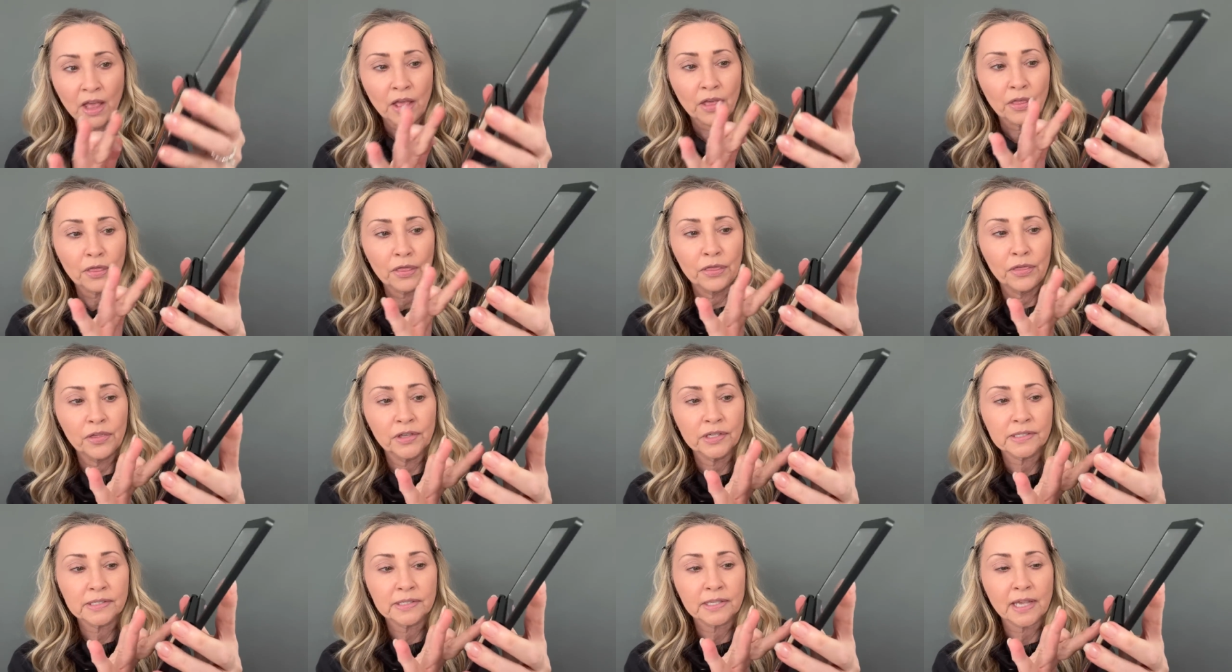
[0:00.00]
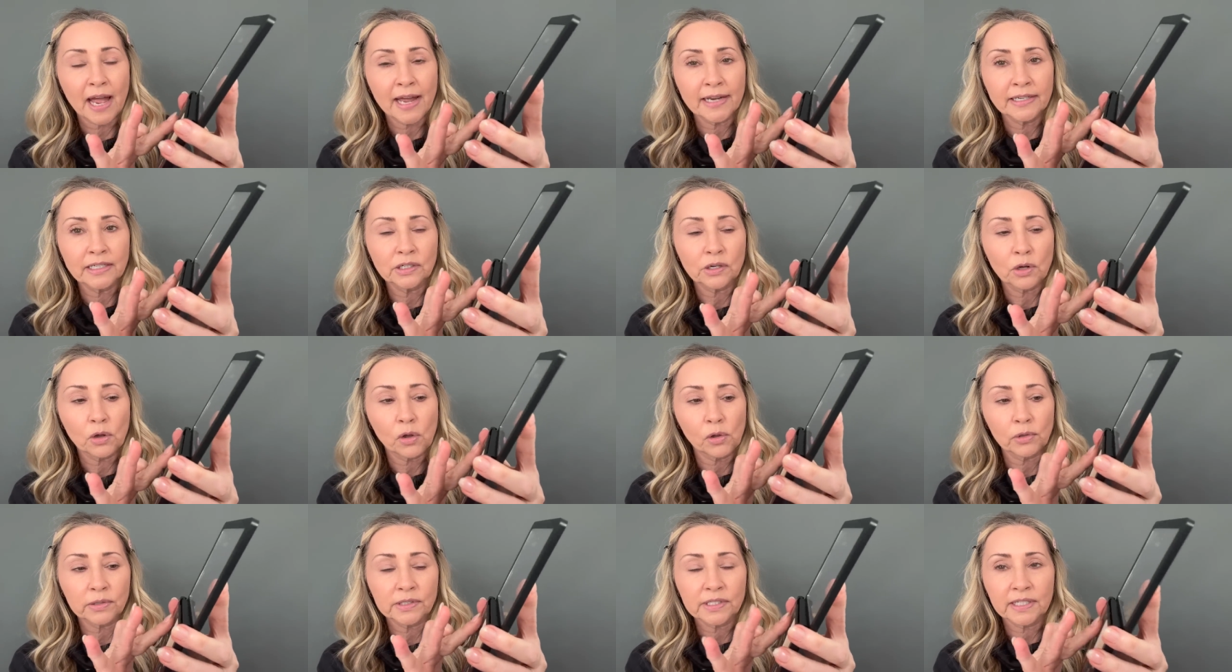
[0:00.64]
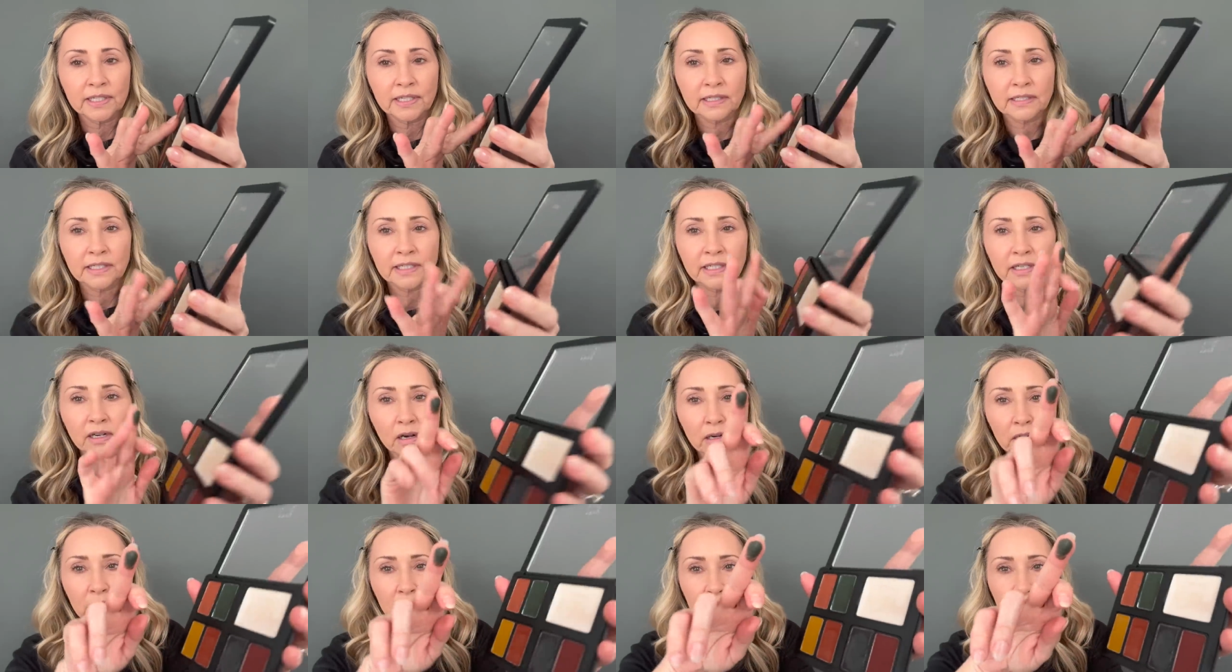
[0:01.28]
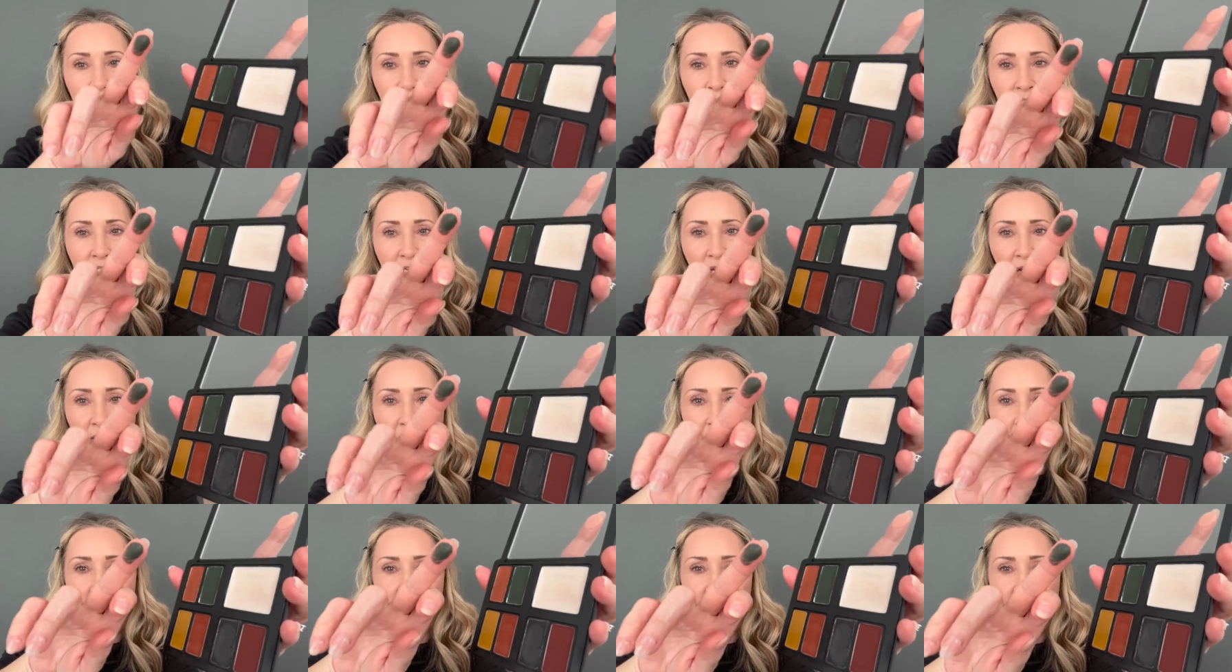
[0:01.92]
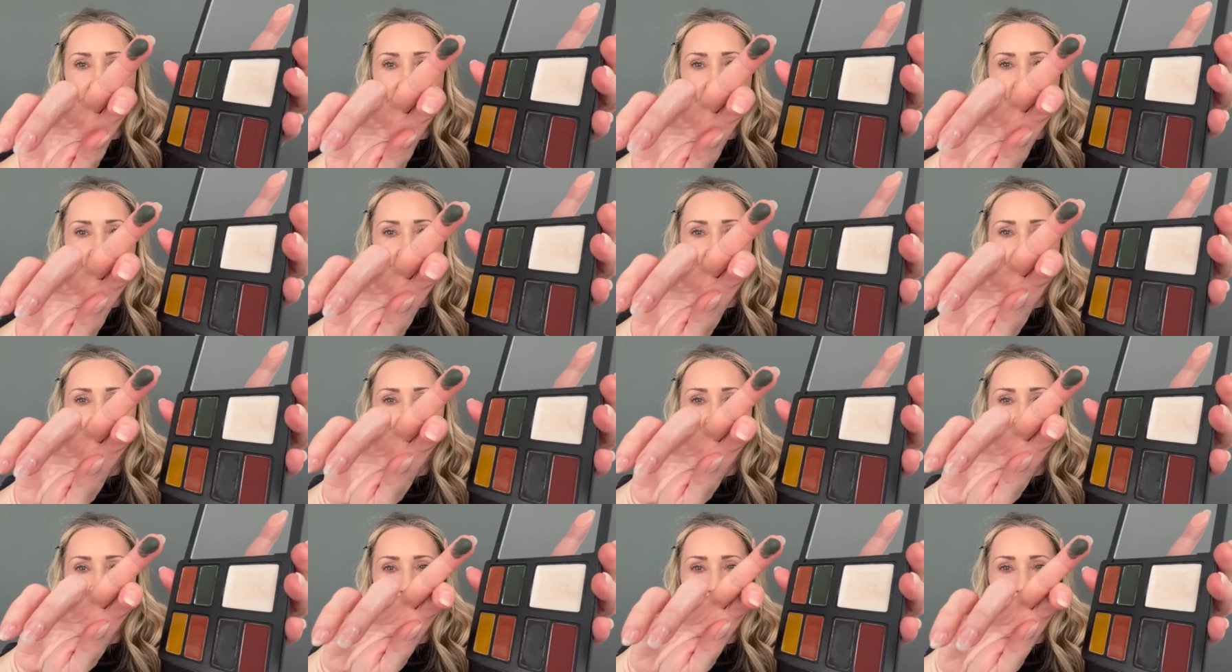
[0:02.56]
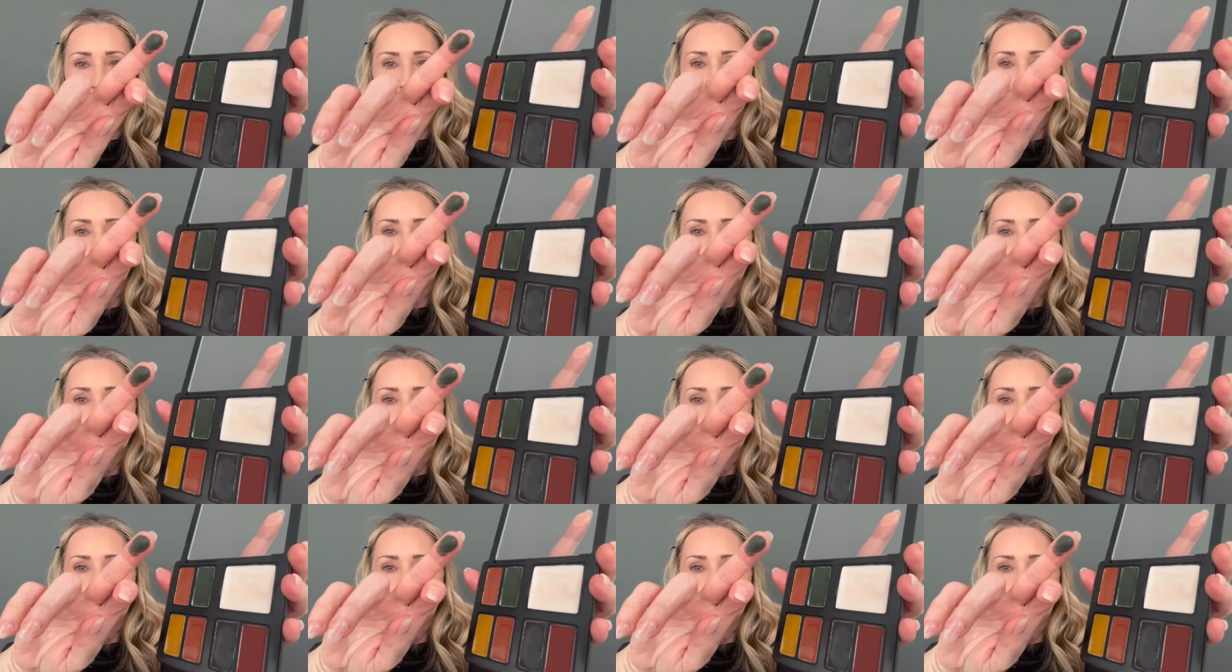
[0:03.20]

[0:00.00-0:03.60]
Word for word: This, I did a whole TikTok, TikTok on this. This is like